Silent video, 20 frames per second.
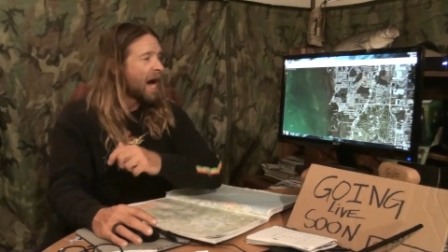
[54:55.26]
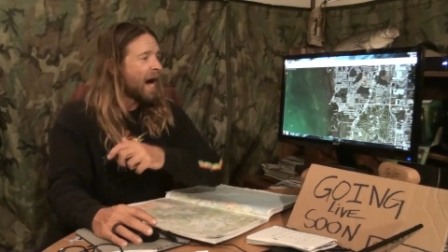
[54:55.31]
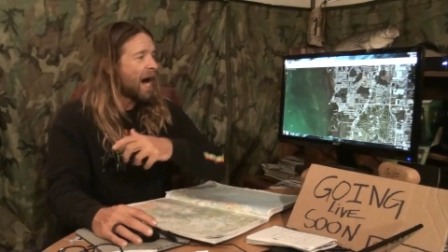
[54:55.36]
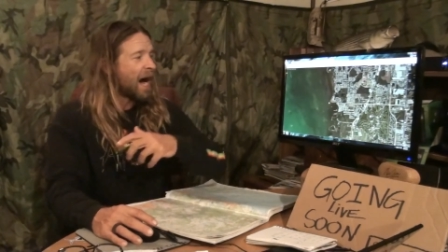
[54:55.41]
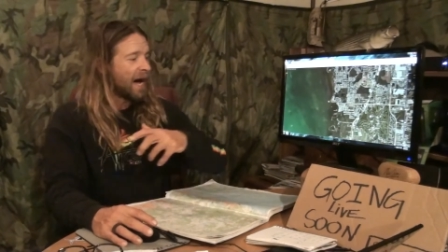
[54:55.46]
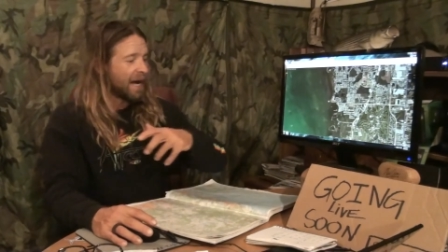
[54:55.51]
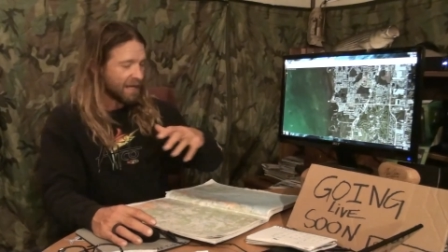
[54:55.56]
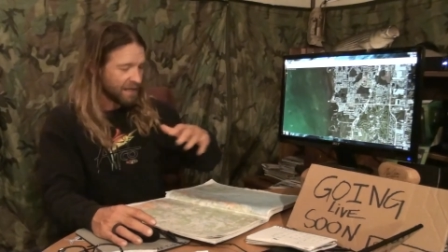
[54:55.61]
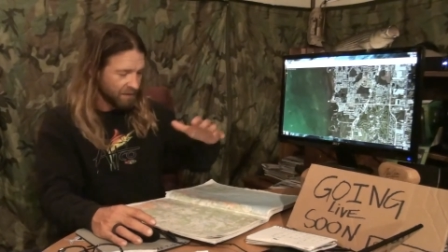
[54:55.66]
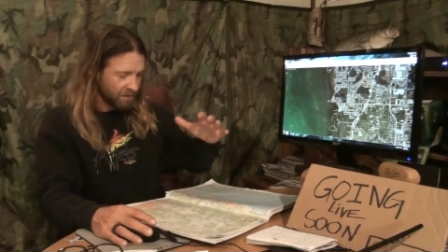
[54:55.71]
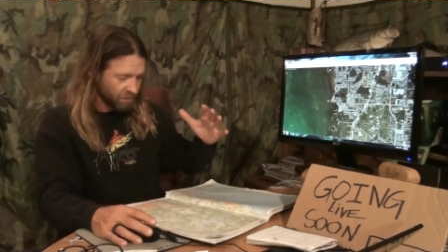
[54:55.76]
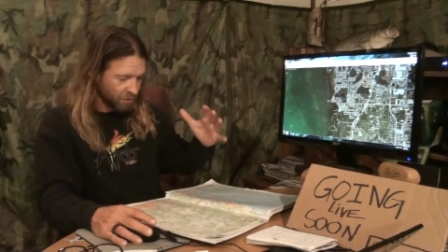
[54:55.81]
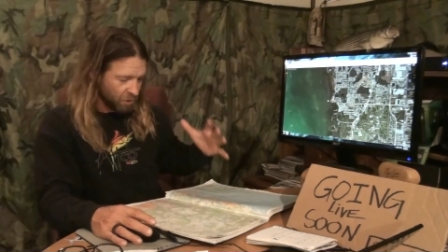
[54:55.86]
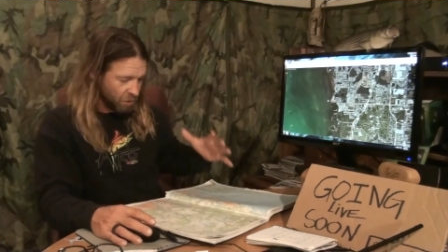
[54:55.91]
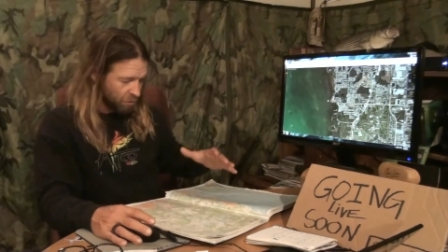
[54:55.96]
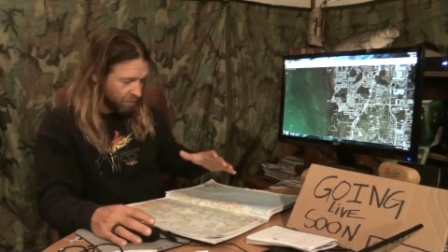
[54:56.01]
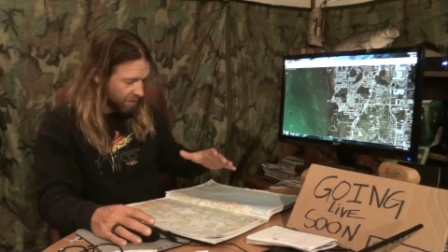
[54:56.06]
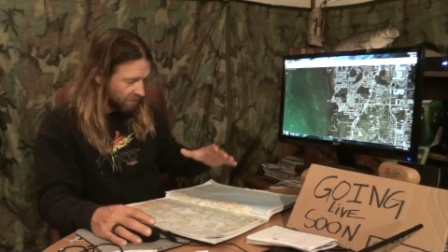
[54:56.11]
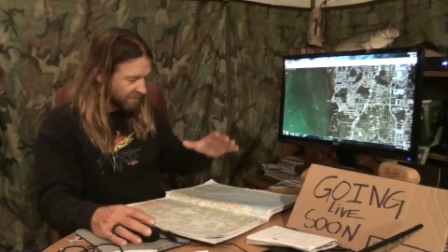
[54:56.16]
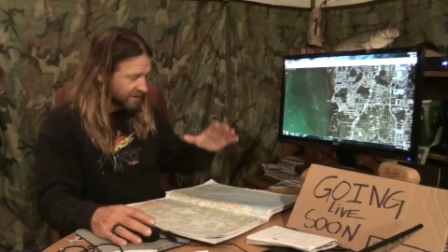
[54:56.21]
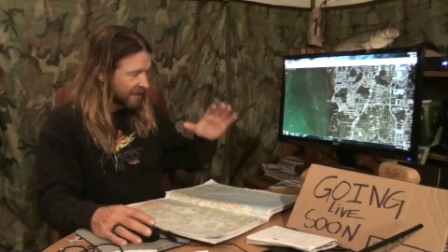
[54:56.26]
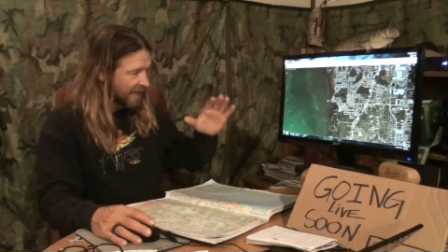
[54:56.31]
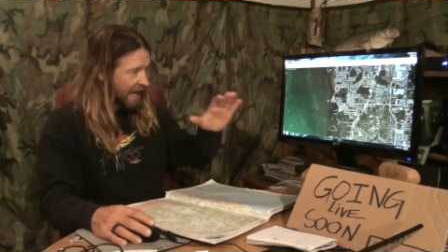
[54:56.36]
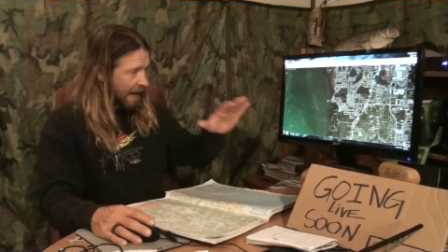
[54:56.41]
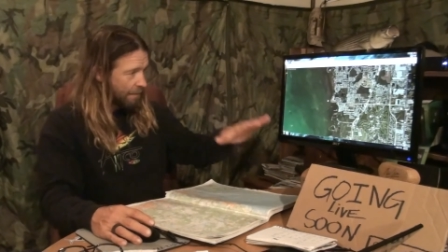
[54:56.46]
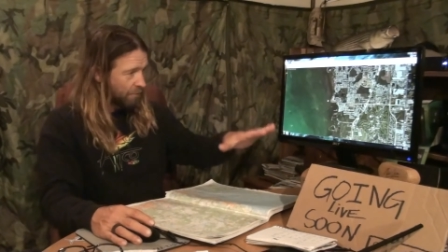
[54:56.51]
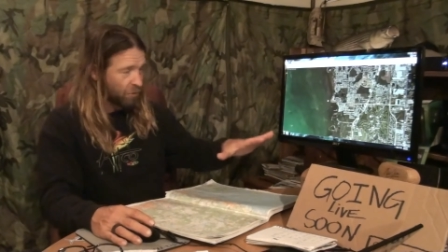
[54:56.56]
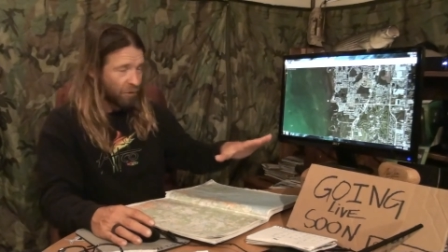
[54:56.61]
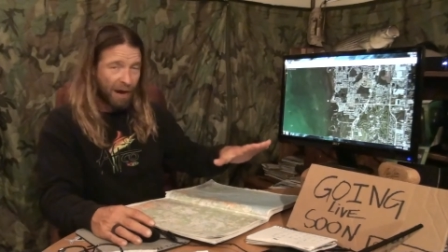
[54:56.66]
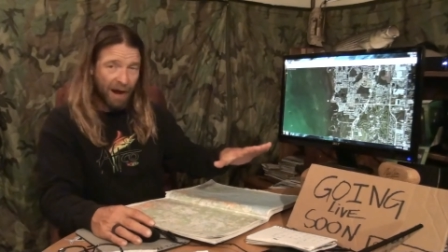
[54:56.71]
I knew there was a
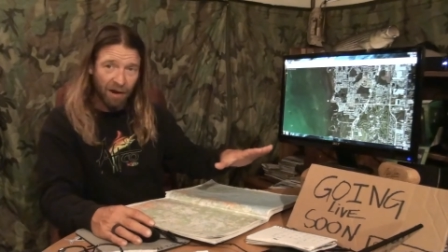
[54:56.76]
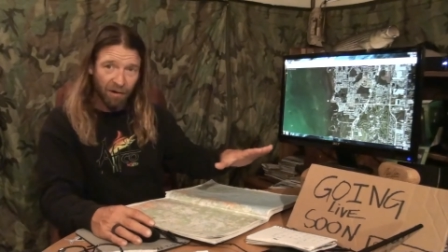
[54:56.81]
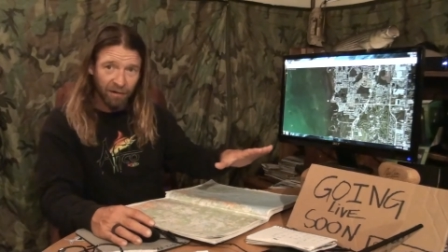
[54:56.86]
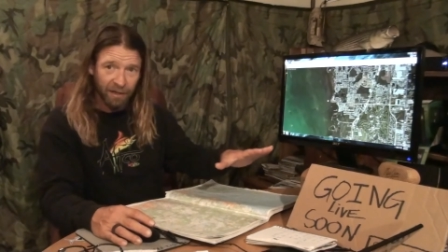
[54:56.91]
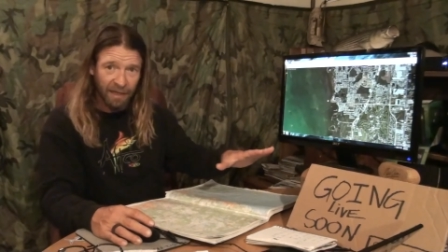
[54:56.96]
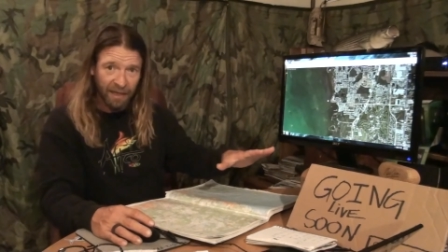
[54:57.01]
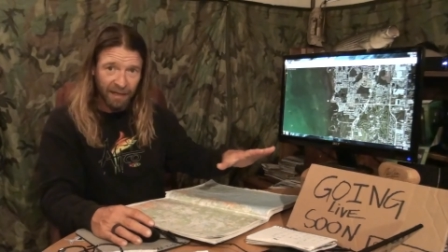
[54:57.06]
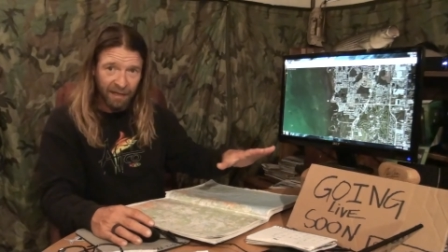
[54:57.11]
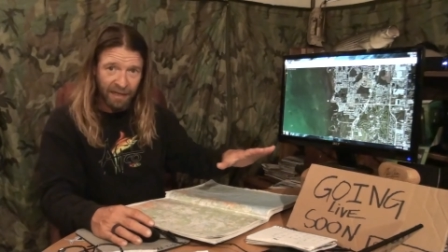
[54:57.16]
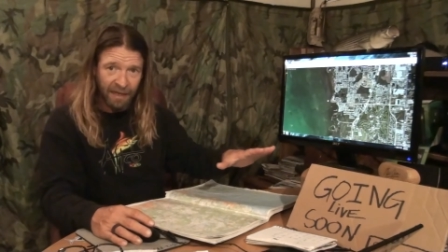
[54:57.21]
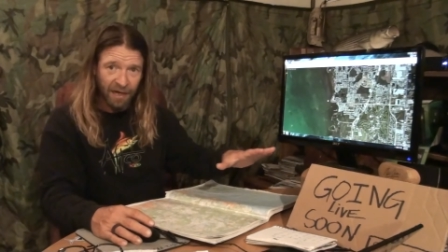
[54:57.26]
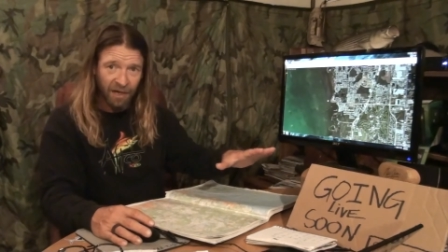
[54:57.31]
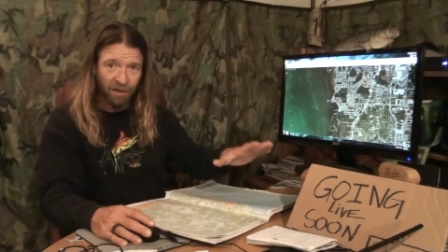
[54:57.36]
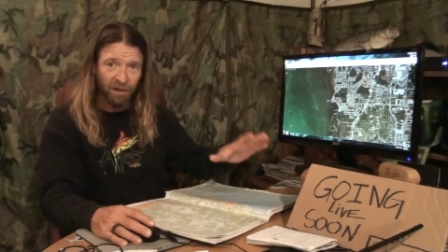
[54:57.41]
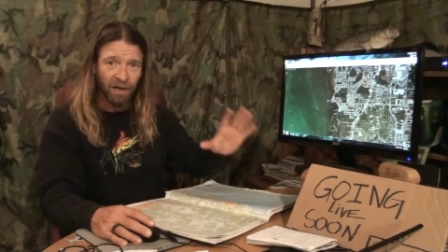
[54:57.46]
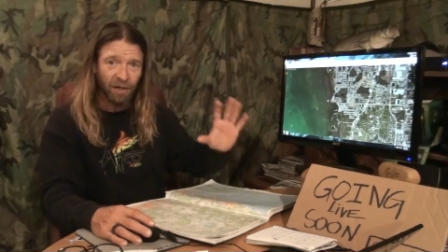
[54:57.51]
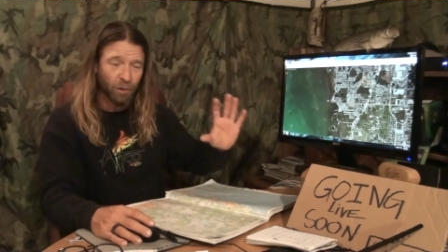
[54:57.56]
campground in here.